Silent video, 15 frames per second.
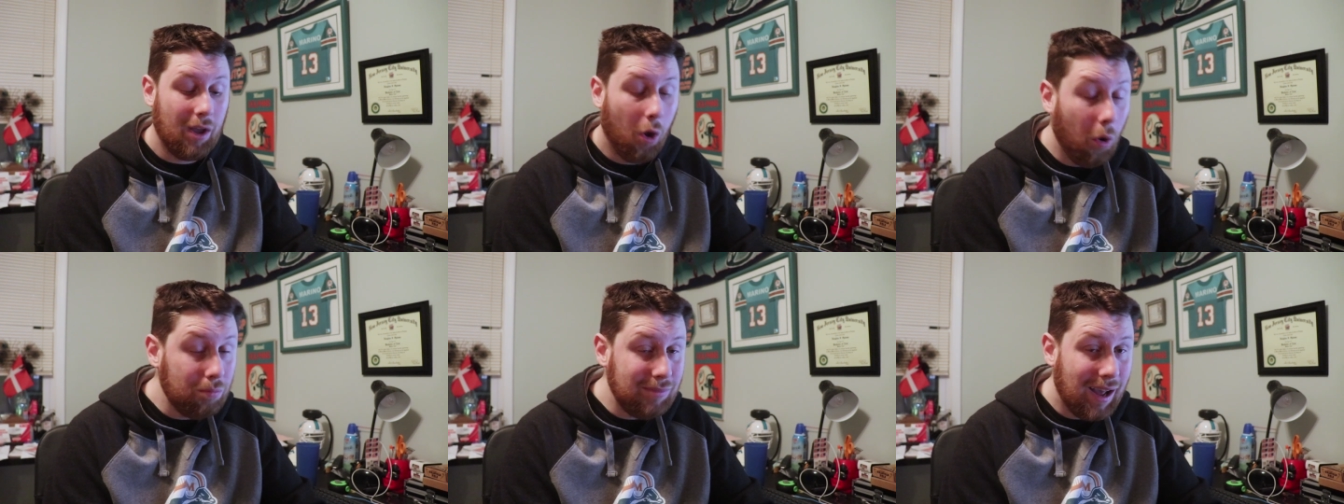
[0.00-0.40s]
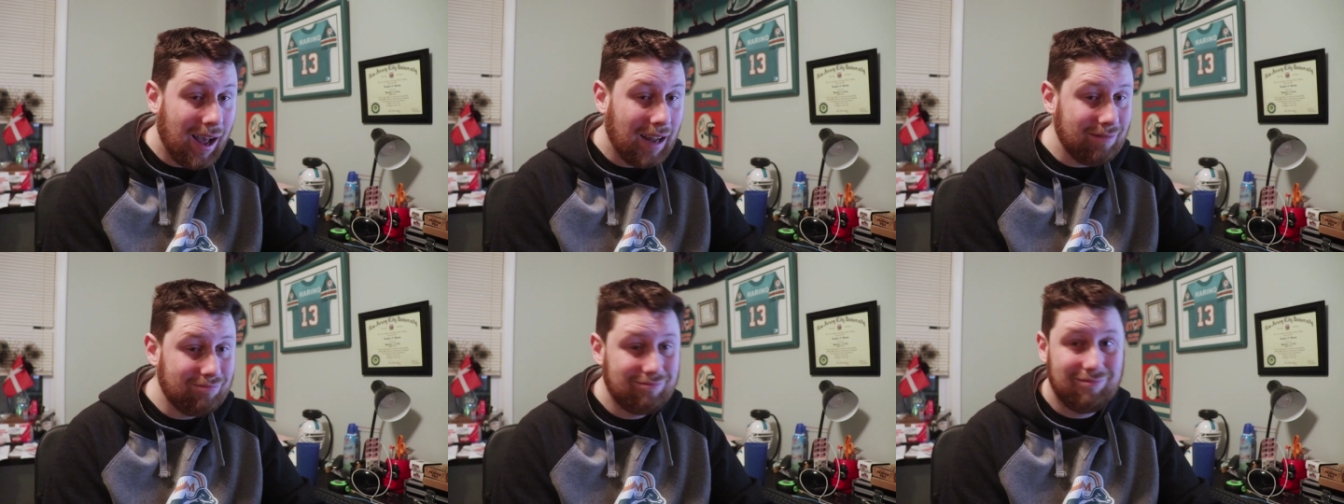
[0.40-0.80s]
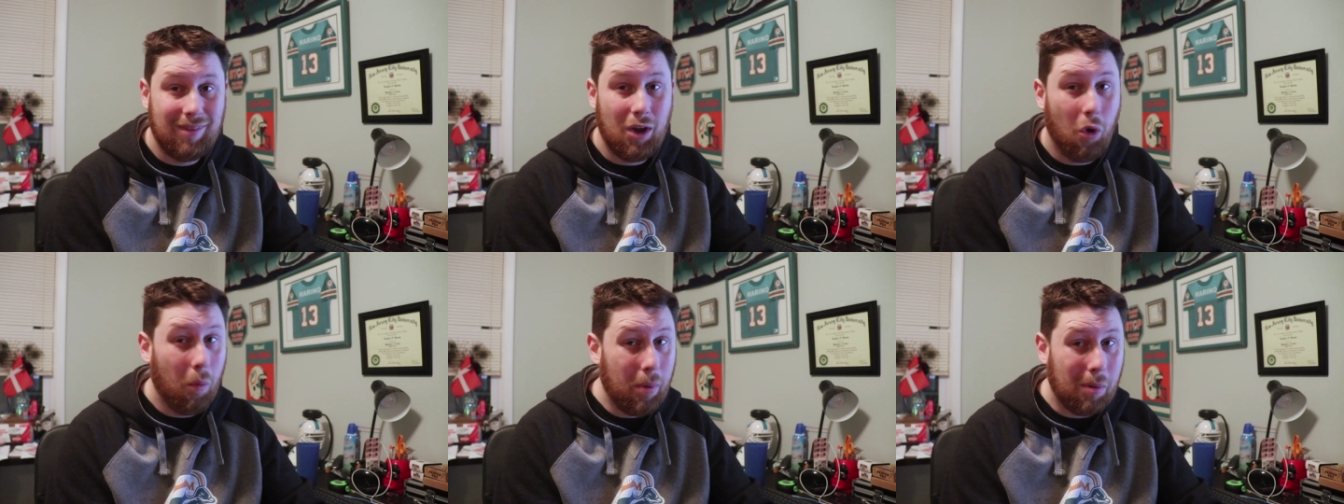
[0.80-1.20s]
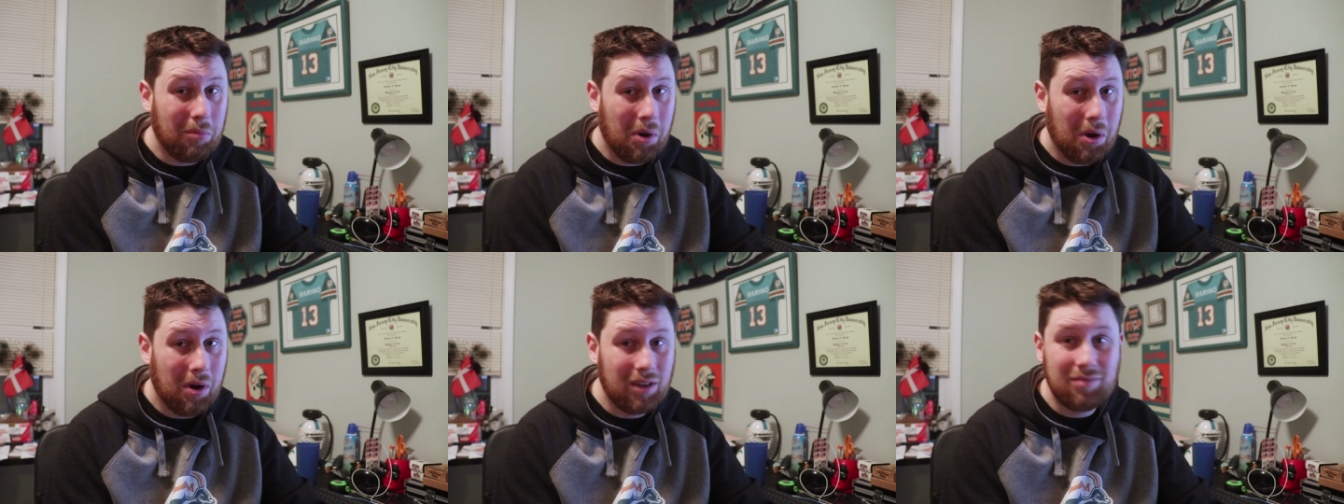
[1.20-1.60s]
Hope not. I hope
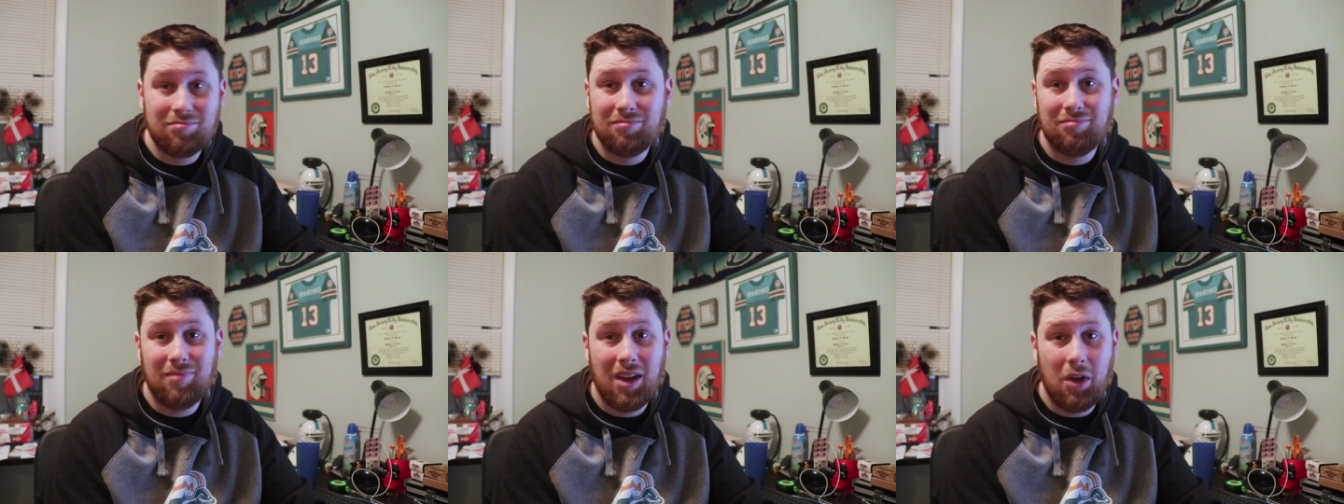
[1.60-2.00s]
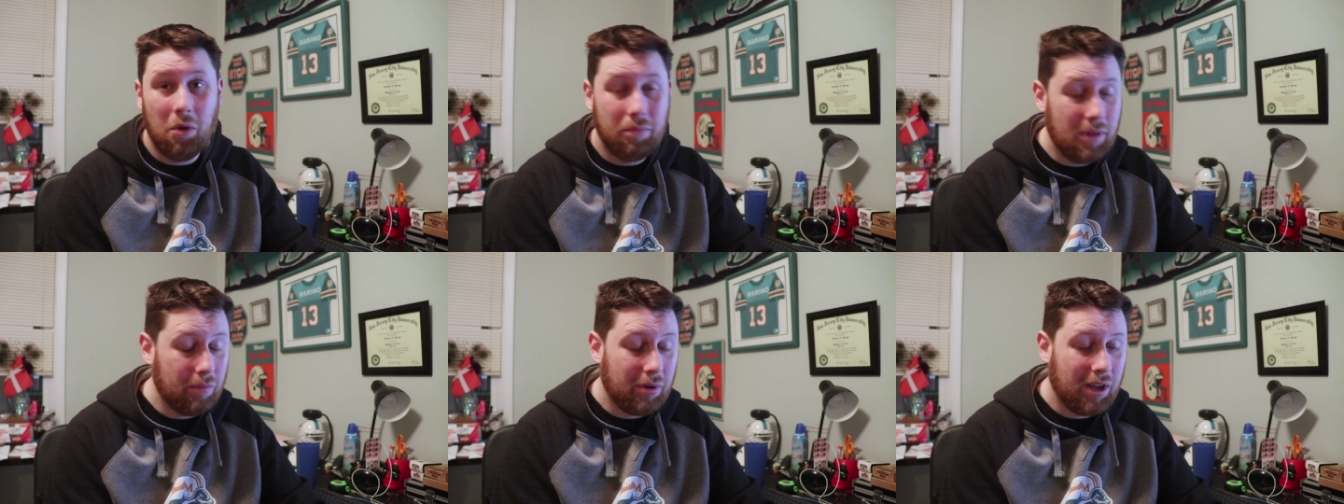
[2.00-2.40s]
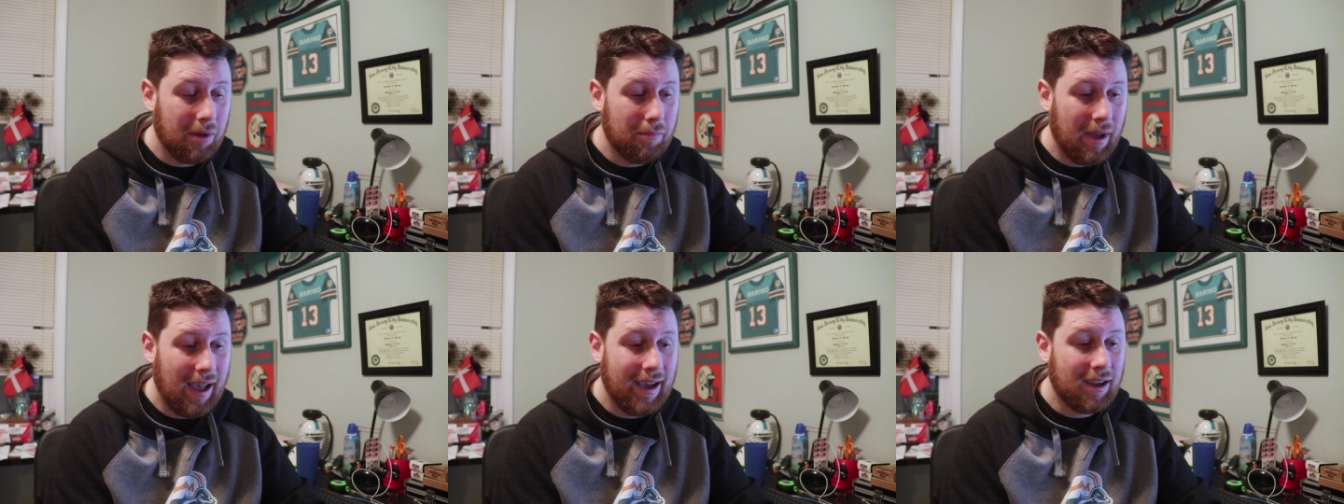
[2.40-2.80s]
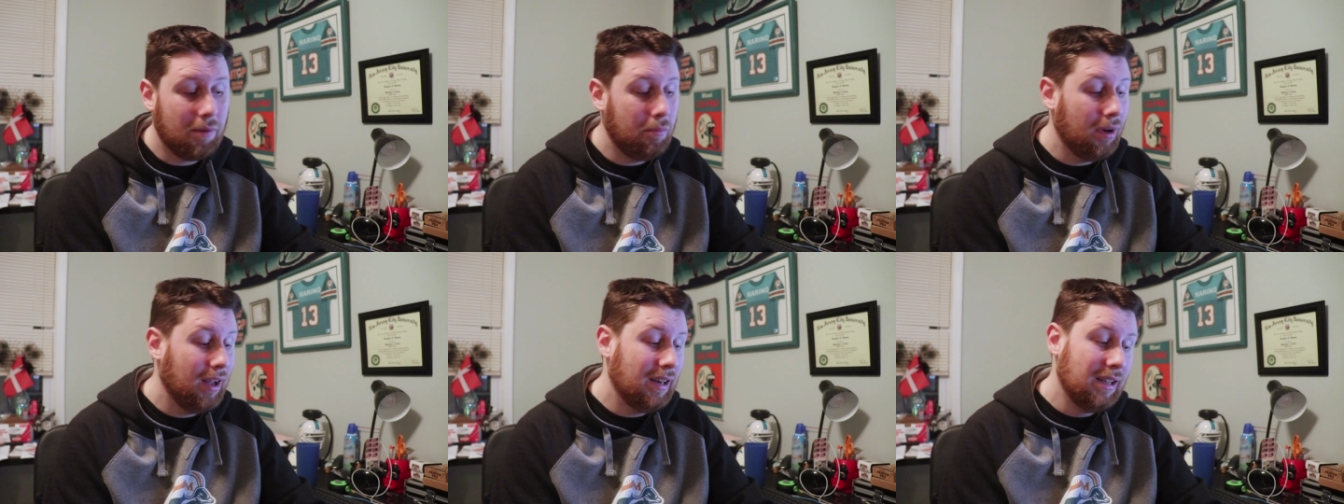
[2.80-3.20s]
I'm wrong. I hope they bring him
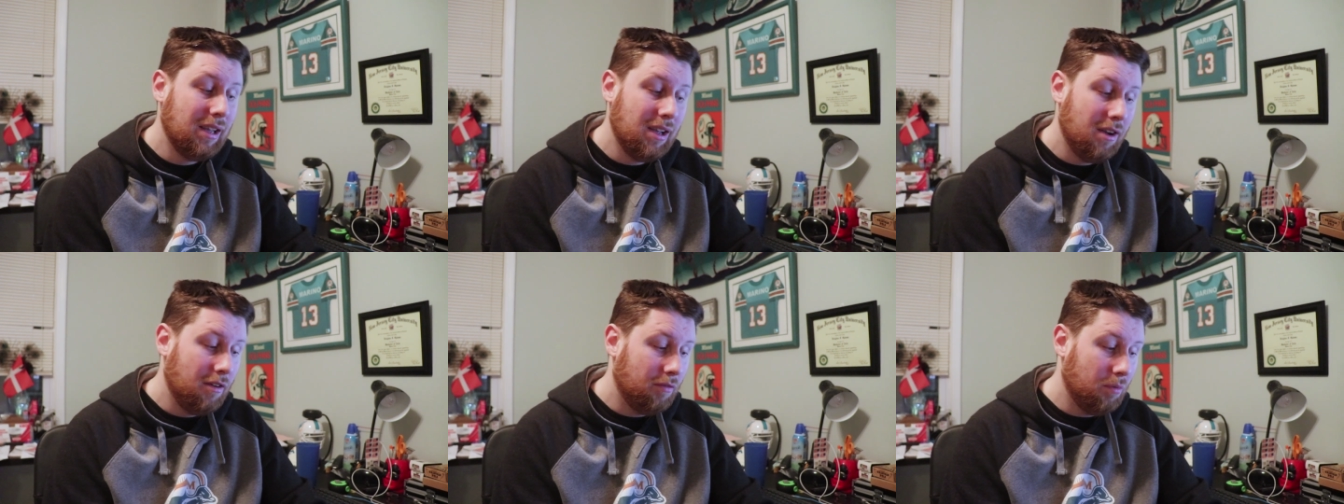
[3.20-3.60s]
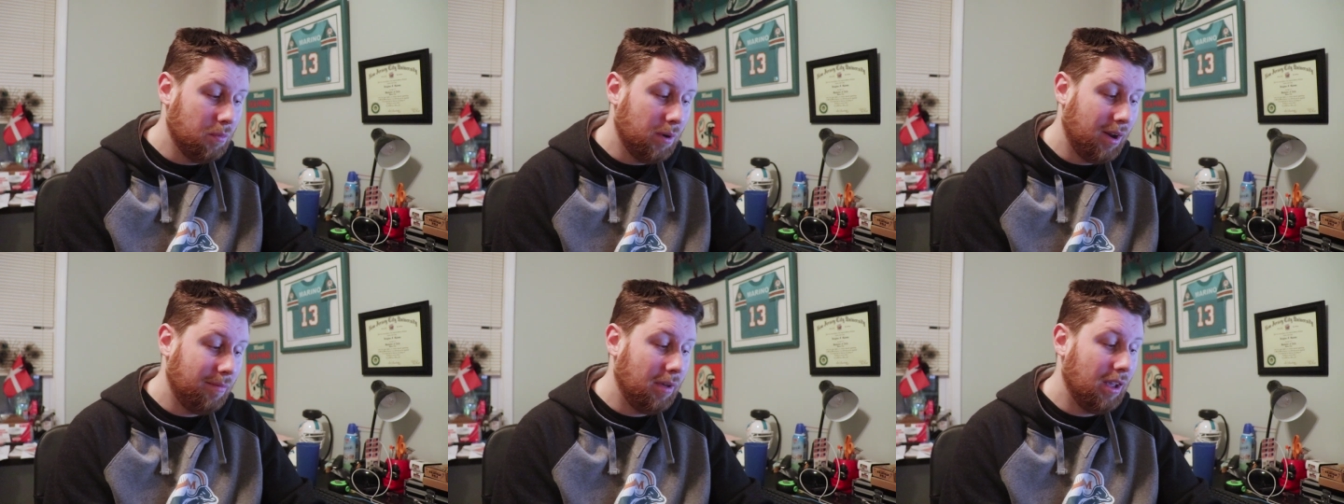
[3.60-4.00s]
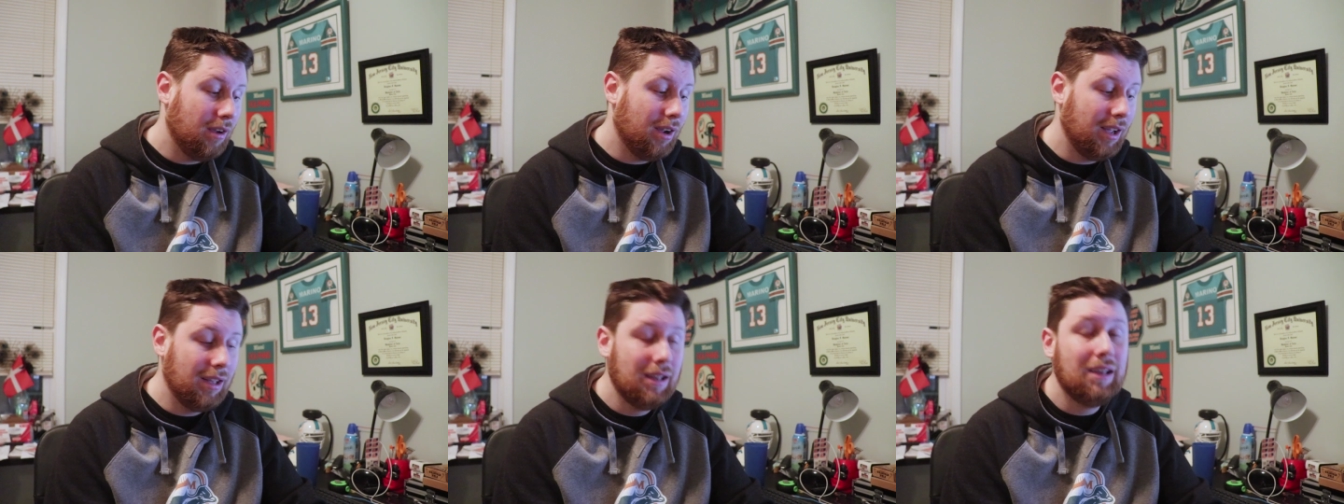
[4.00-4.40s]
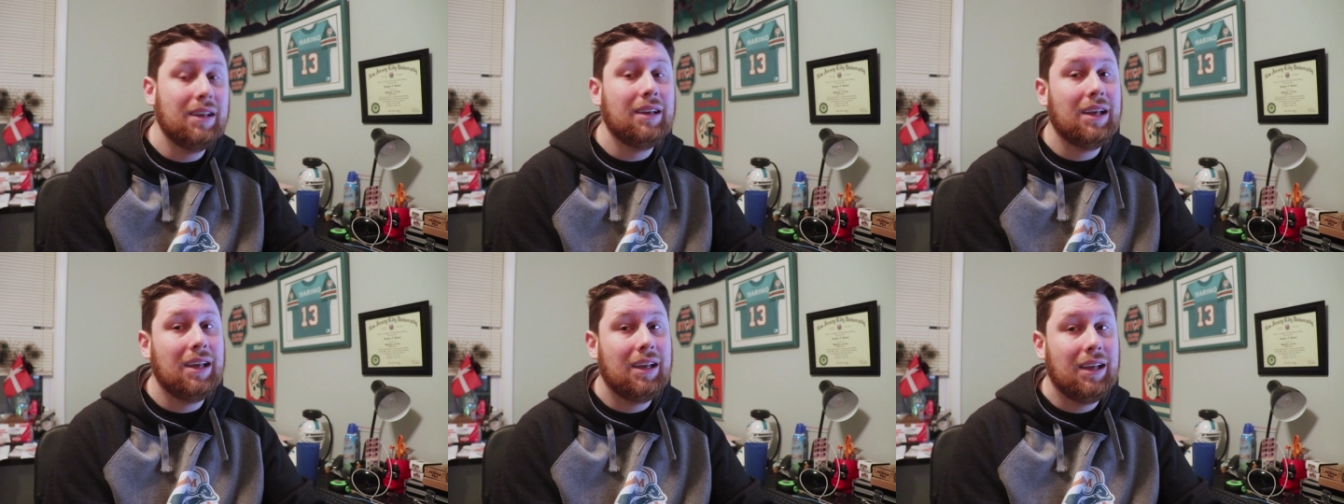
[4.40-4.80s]
back, but from what I'm hearing,
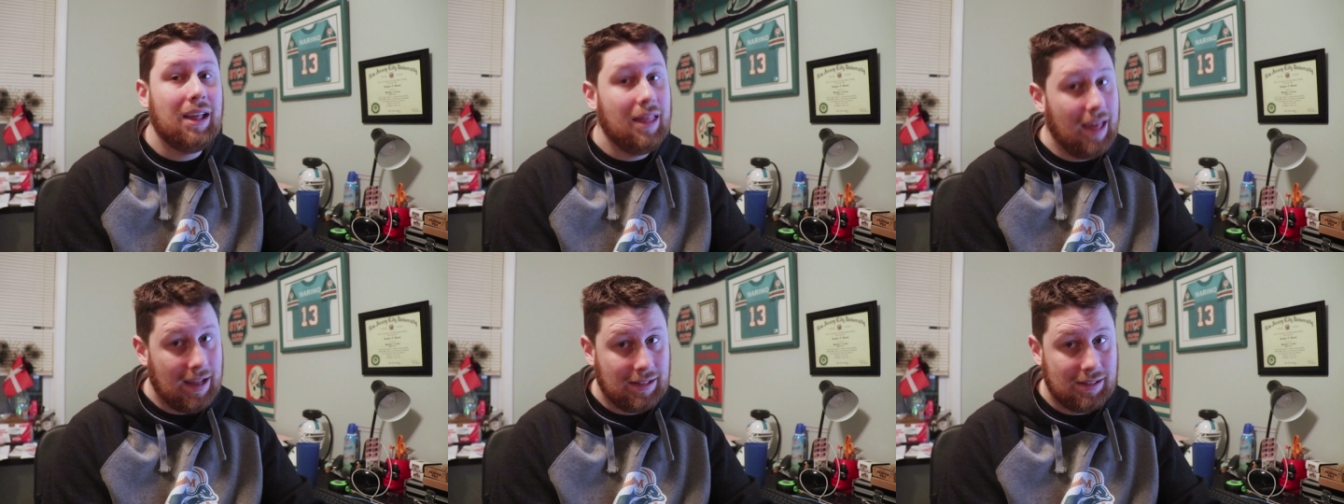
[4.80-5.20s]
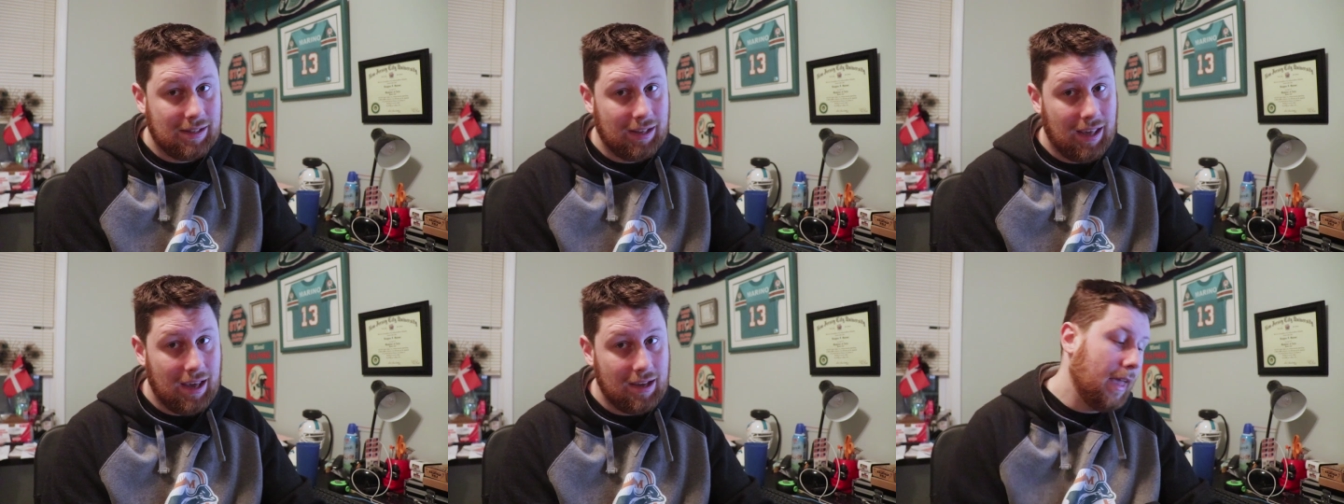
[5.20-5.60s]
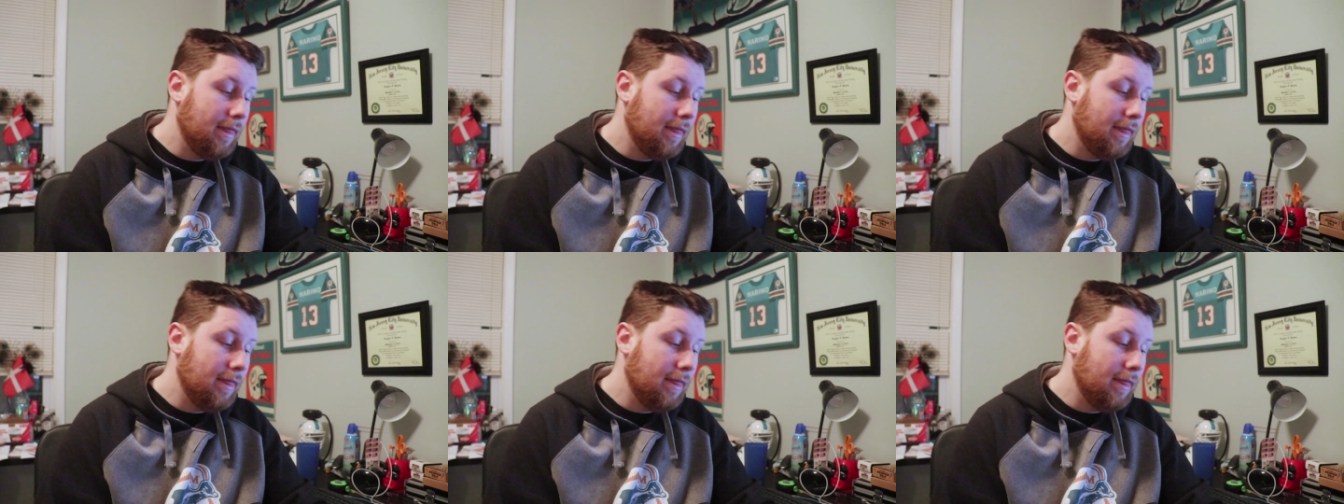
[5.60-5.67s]
that's the case.